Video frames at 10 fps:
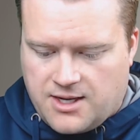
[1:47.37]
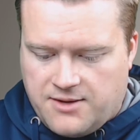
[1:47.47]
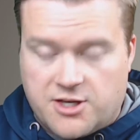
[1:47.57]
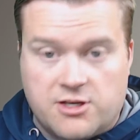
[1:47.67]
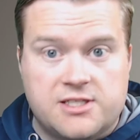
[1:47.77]

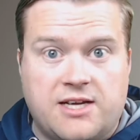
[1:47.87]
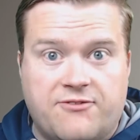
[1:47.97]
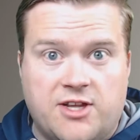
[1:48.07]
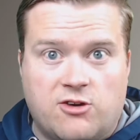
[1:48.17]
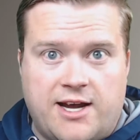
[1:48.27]
there is
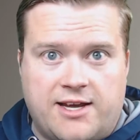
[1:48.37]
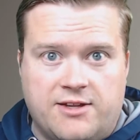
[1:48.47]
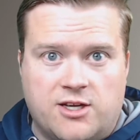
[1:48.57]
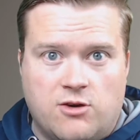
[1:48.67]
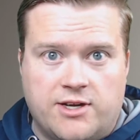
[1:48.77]
definitely cracking
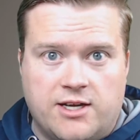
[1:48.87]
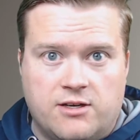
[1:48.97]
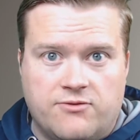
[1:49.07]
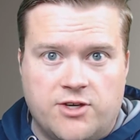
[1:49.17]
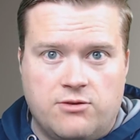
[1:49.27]
the coding
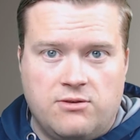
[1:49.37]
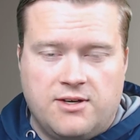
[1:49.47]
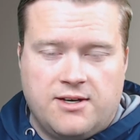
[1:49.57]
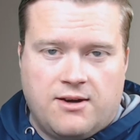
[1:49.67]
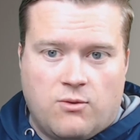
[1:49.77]
interview
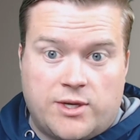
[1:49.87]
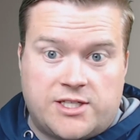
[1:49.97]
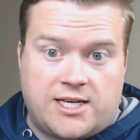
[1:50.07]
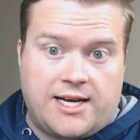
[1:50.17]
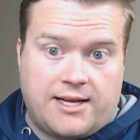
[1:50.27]
which
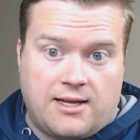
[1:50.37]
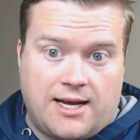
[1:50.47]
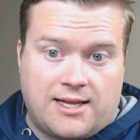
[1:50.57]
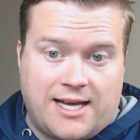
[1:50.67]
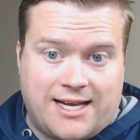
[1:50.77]
I, I
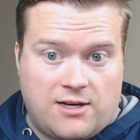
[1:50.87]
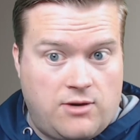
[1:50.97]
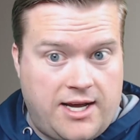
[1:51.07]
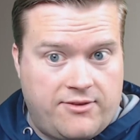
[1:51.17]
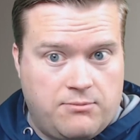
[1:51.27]
like. I don't
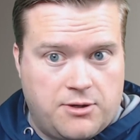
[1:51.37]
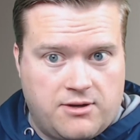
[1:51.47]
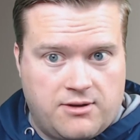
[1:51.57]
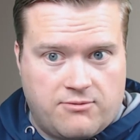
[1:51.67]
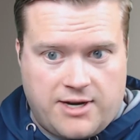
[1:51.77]
have the
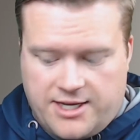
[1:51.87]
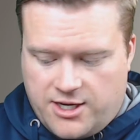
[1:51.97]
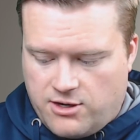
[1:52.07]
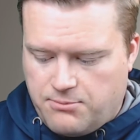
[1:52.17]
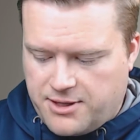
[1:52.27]
book right
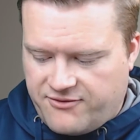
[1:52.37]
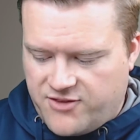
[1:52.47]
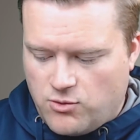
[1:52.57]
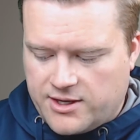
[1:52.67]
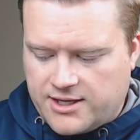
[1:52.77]
here, but if
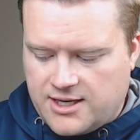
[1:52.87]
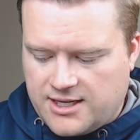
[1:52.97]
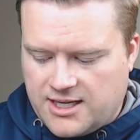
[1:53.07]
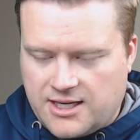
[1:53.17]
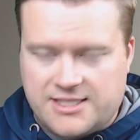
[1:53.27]
you want to kind of
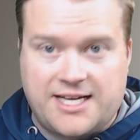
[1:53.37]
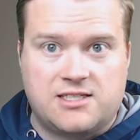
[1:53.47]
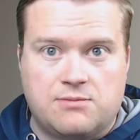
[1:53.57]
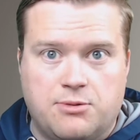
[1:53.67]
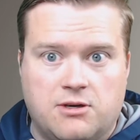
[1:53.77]
get a
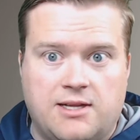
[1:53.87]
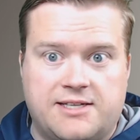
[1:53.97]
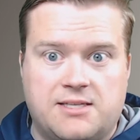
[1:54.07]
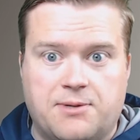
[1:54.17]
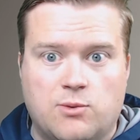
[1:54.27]
textbook, like
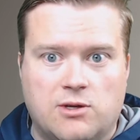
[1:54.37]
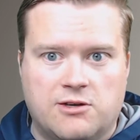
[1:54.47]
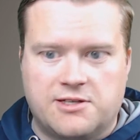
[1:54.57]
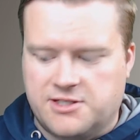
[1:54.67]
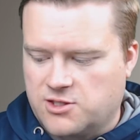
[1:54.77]
something you would
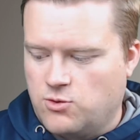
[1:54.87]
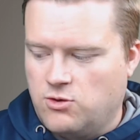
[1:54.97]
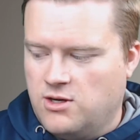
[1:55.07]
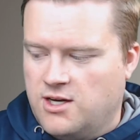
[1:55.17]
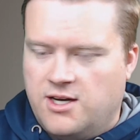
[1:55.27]
learn in
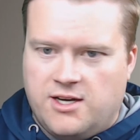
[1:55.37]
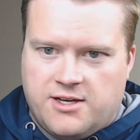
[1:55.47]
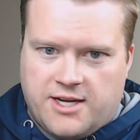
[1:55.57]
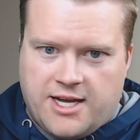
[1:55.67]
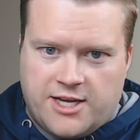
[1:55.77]
school,
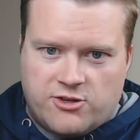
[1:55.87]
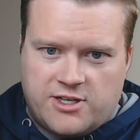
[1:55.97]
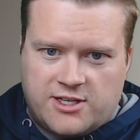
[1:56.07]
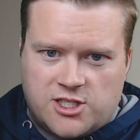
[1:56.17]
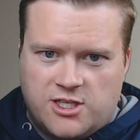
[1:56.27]

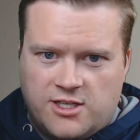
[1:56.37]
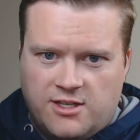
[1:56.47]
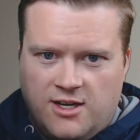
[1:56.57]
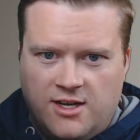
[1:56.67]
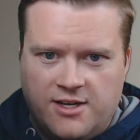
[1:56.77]
Introduction
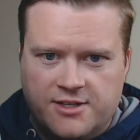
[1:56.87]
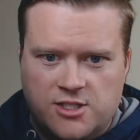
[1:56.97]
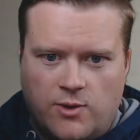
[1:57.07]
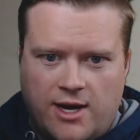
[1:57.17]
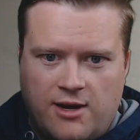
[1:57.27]

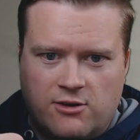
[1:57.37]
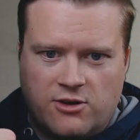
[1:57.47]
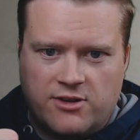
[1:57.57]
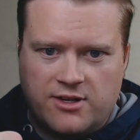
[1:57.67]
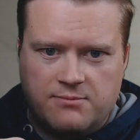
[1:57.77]
to
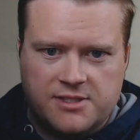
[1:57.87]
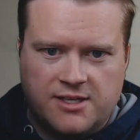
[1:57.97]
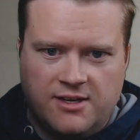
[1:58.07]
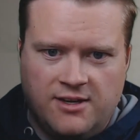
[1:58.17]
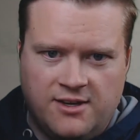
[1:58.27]
Algorithms.
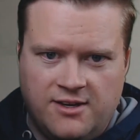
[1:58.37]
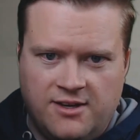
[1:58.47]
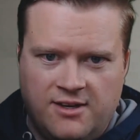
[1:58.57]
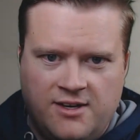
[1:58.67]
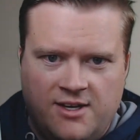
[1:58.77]

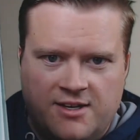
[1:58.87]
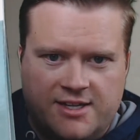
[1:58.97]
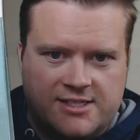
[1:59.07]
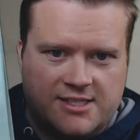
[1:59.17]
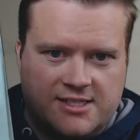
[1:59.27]

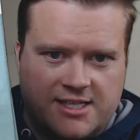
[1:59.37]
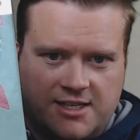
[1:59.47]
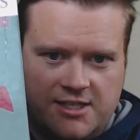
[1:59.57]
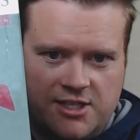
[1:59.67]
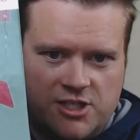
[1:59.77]
This is the second
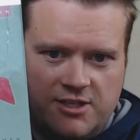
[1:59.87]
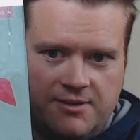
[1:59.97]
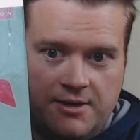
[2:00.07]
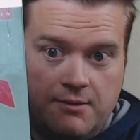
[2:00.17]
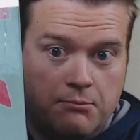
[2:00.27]
edition
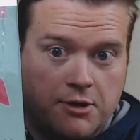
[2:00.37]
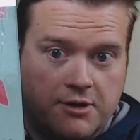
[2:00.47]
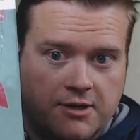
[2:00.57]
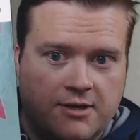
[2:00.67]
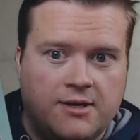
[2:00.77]

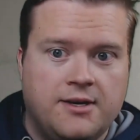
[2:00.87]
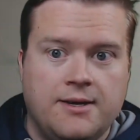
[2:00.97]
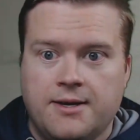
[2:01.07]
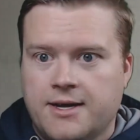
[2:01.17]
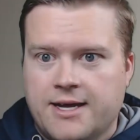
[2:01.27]
book.
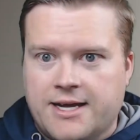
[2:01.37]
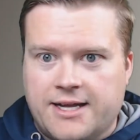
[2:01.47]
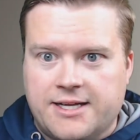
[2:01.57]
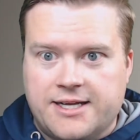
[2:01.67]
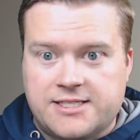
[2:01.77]

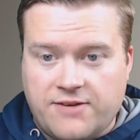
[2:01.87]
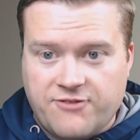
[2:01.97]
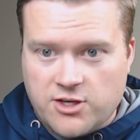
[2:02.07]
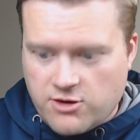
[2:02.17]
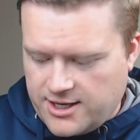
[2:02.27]
It's
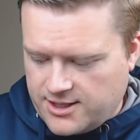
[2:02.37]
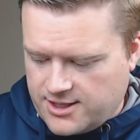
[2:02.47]
definitely great.